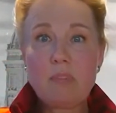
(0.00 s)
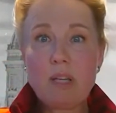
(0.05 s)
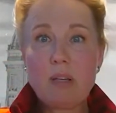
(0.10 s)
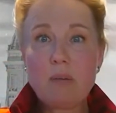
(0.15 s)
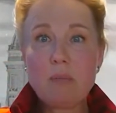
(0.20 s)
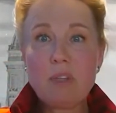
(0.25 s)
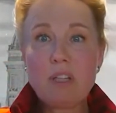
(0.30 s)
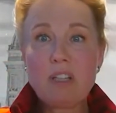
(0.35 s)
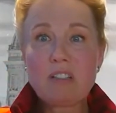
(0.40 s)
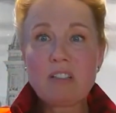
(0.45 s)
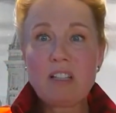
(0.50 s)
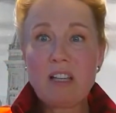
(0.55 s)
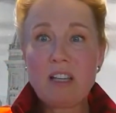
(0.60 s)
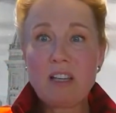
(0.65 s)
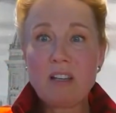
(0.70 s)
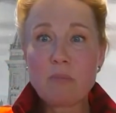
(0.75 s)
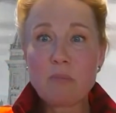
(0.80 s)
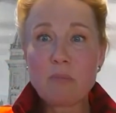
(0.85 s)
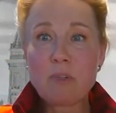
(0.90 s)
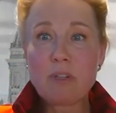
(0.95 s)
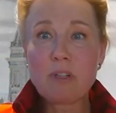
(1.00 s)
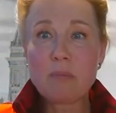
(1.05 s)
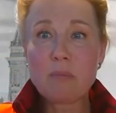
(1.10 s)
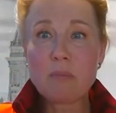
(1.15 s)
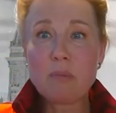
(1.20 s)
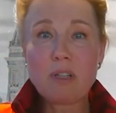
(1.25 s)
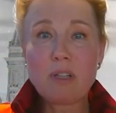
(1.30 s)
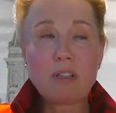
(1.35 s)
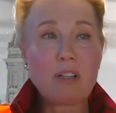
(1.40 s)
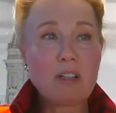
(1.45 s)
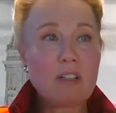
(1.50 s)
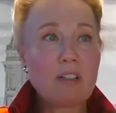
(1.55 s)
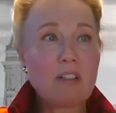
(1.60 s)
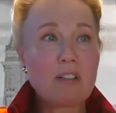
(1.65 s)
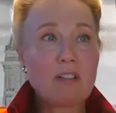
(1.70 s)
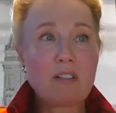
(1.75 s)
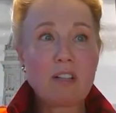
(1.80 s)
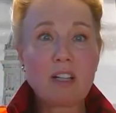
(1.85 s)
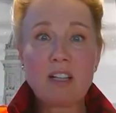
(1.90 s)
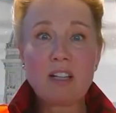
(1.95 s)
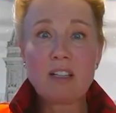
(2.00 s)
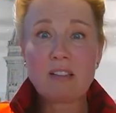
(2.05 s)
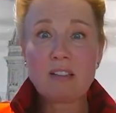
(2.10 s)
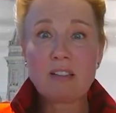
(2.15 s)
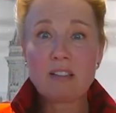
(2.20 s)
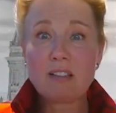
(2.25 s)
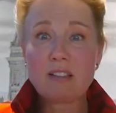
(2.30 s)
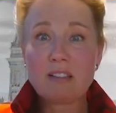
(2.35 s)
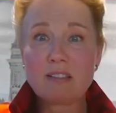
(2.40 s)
I'm getting help here by an unknown hand.